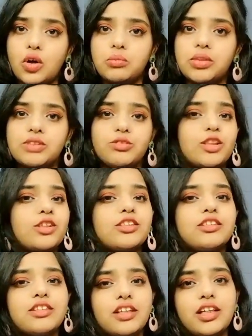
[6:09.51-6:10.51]
Hope this
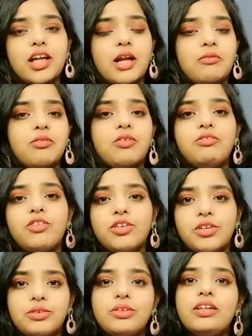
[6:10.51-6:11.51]
video is really helpful
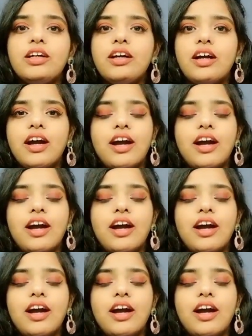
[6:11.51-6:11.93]
for you